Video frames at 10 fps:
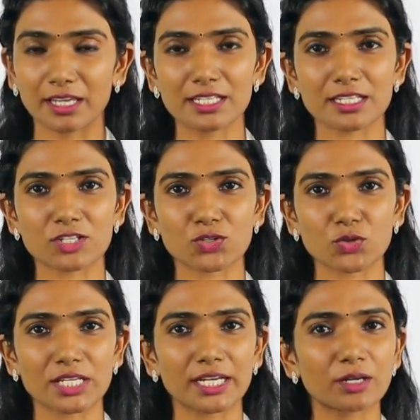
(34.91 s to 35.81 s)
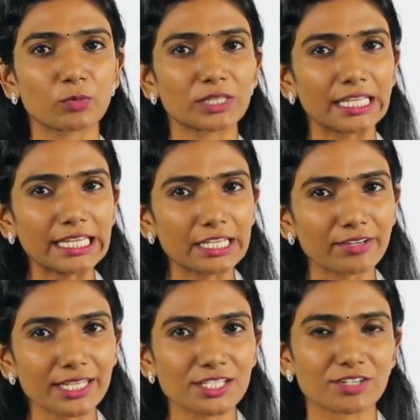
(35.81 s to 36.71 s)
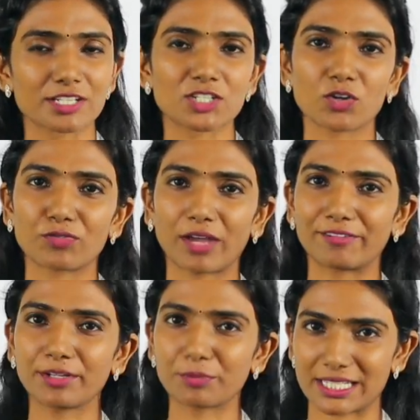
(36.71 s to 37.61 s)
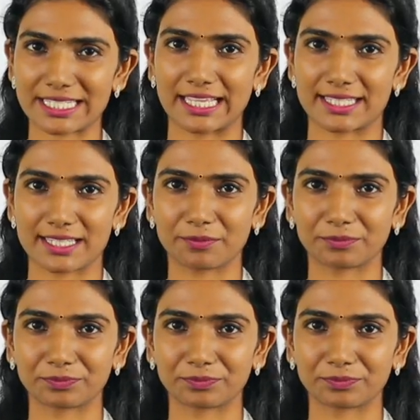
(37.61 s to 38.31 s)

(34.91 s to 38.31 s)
is associated with increased risk of having breast cancer.